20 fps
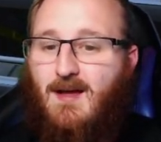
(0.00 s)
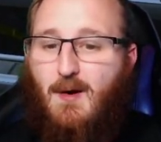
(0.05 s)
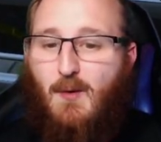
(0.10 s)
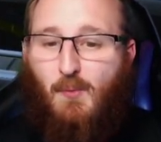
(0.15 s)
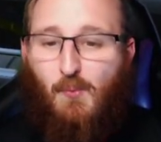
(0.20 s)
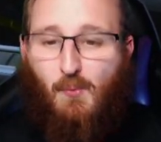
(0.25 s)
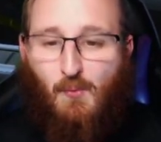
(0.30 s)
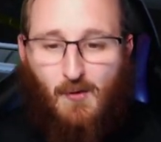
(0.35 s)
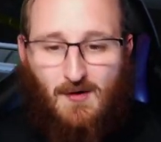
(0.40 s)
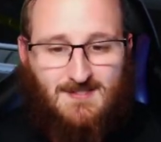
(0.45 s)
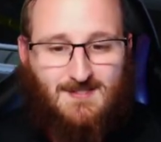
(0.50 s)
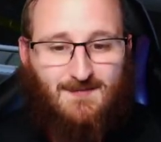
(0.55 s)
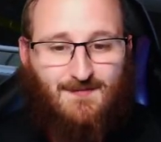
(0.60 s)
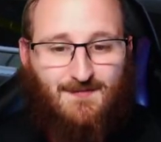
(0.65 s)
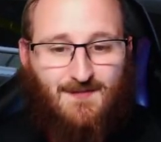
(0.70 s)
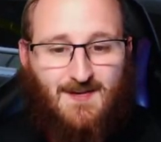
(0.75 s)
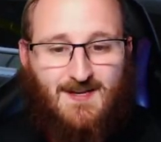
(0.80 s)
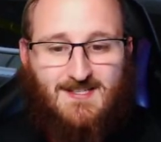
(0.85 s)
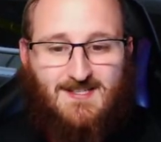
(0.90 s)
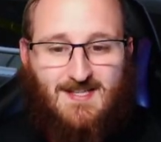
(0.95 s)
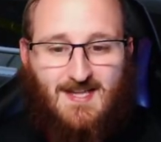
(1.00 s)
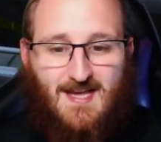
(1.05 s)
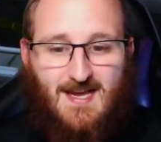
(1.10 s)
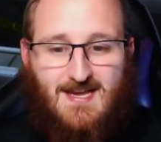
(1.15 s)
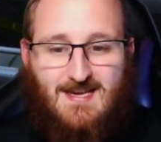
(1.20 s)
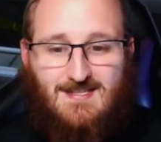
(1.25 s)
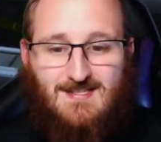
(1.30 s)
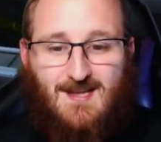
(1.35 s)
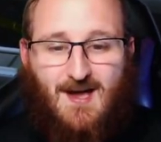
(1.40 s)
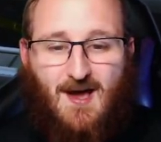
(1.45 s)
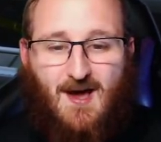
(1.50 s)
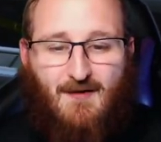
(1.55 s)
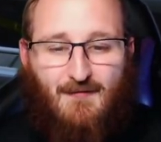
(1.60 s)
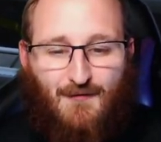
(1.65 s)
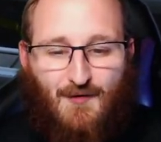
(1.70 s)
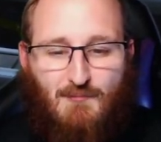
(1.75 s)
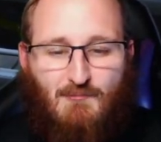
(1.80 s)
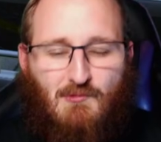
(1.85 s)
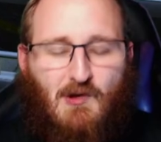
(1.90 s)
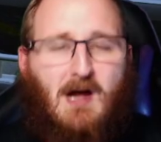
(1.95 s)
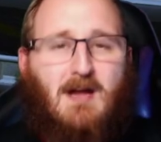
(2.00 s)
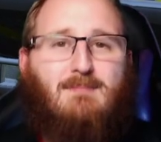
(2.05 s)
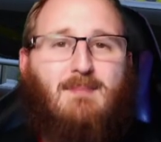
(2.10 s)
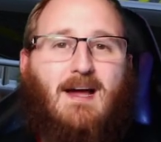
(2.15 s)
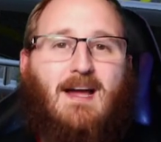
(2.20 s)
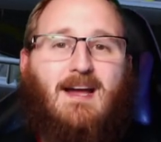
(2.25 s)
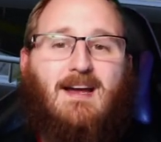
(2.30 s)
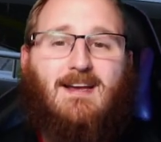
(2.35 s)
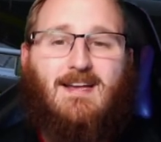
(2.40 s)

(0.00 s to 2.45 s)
What a finish that is. From right back.